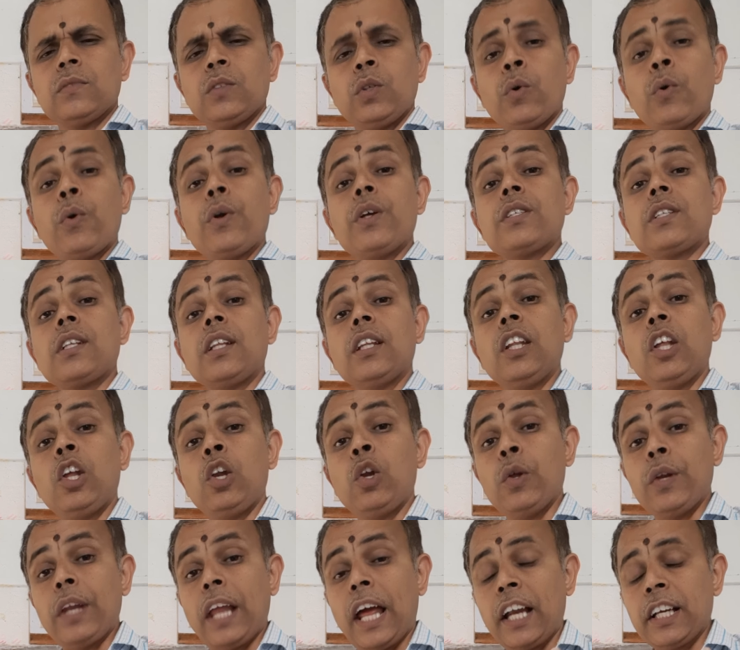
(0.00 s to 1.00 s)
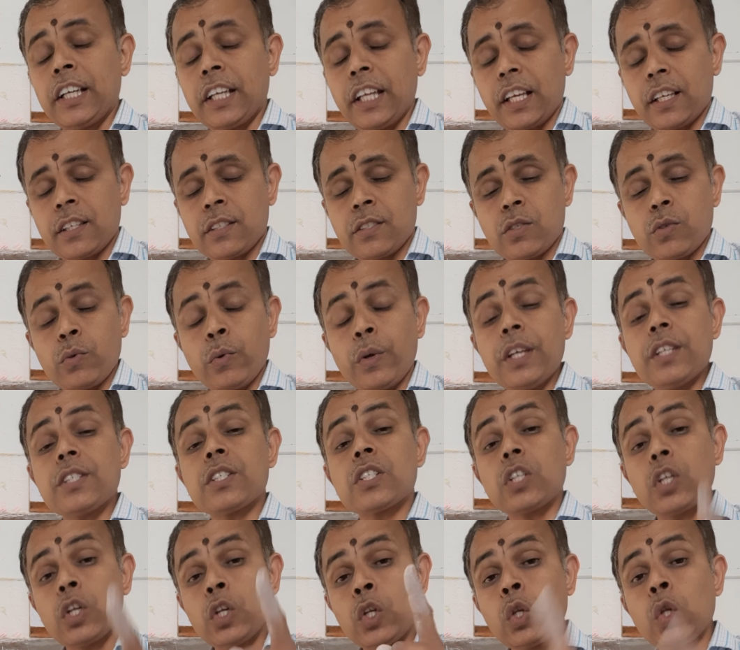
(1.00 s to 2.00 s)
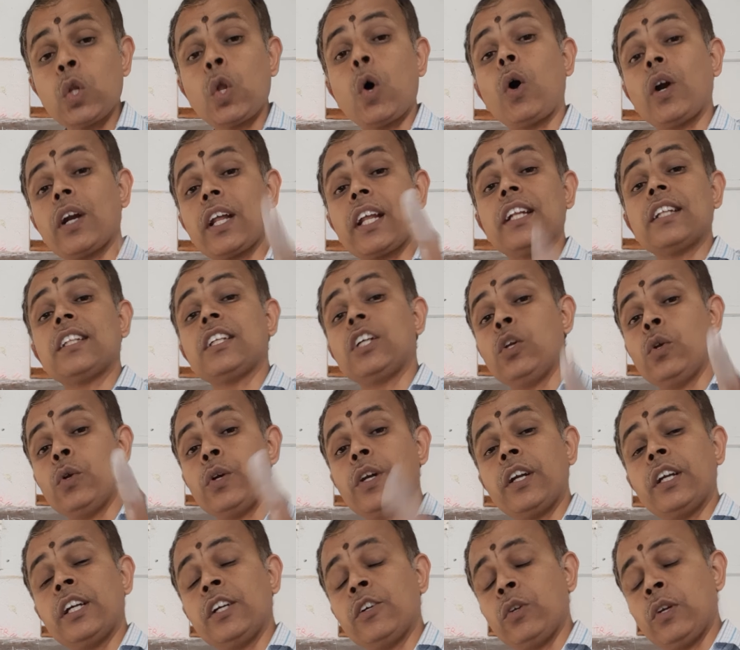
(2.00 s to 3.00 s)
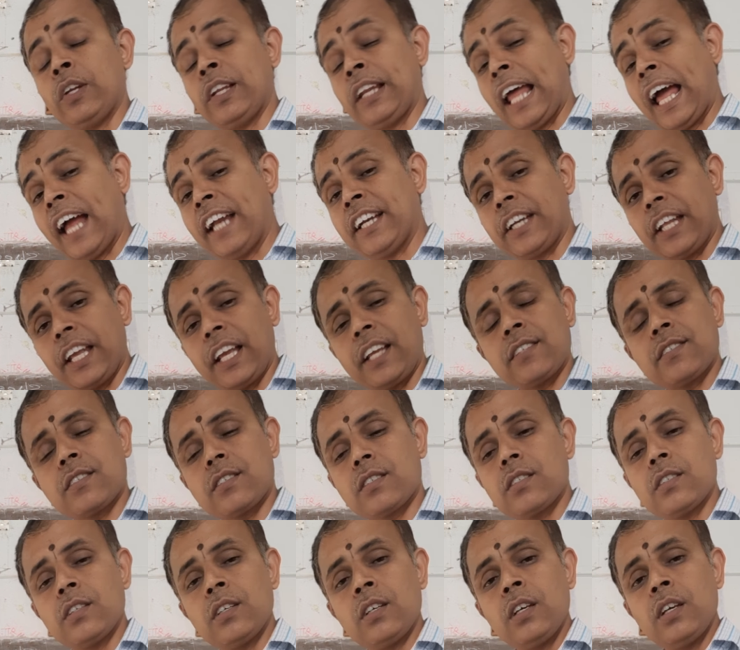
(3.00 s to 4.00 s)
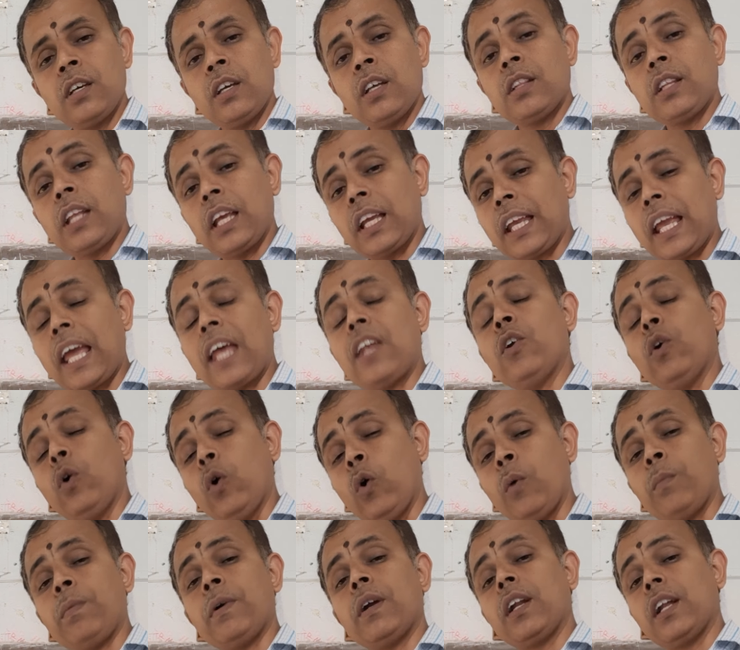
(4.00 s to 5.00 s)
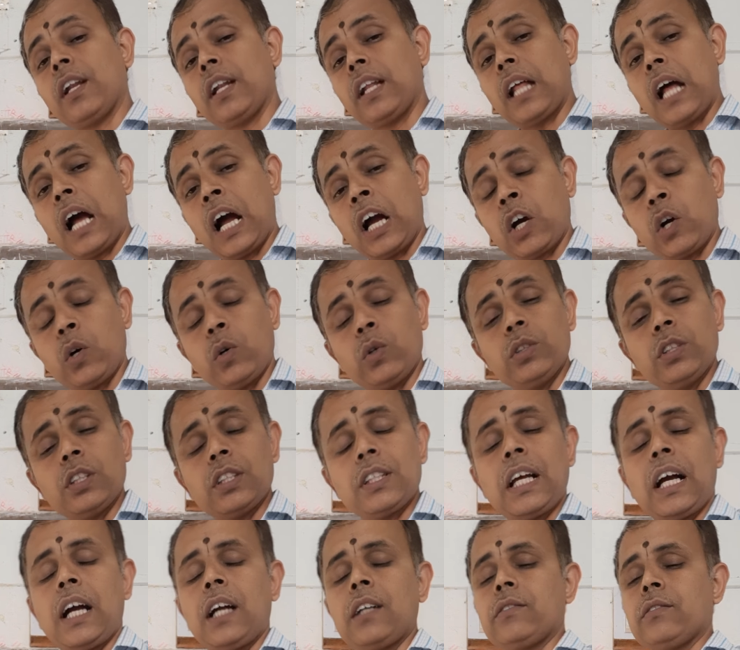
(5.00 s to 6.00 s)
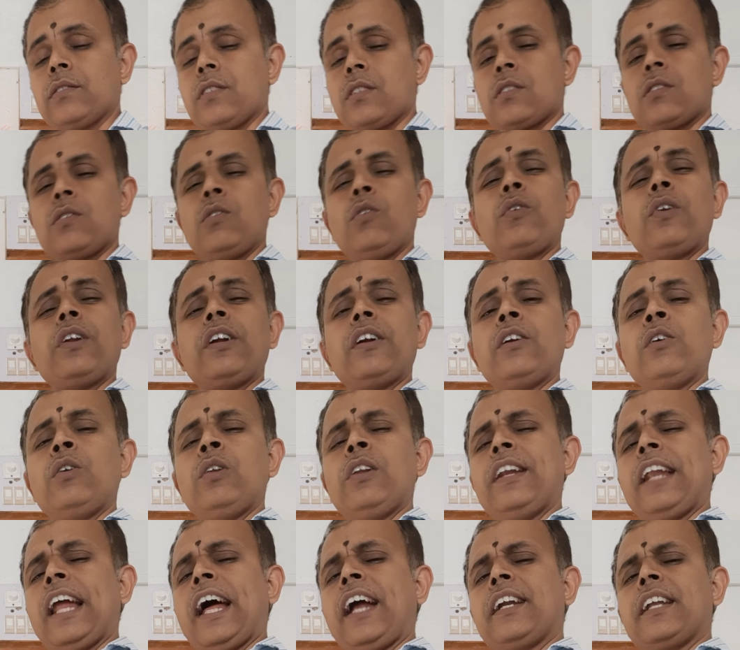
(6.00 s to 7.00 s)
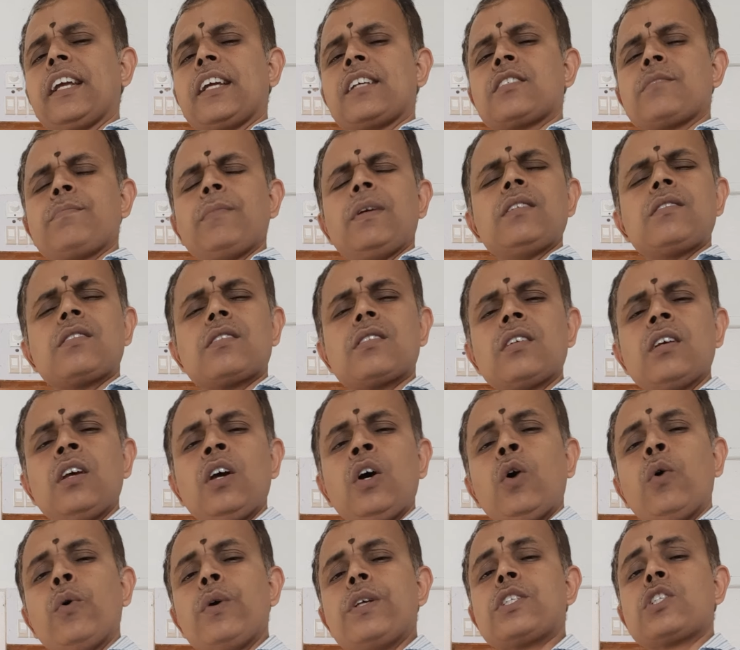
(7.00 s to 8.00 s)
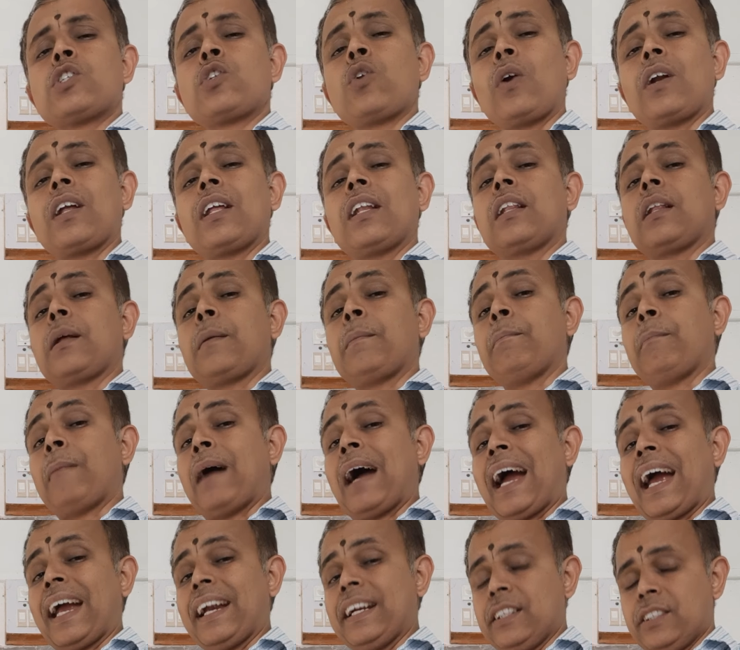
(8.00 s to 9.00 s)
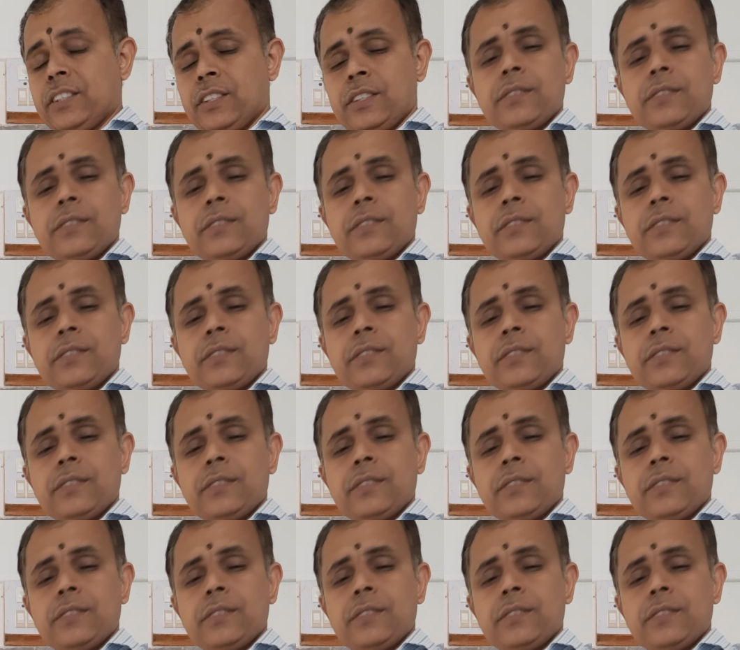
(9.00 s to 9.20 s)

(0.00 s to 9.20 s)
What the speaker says: Who is in the lunatics, who is not another lunatics, they can open an account that ones. Lunatics means who is not another mad.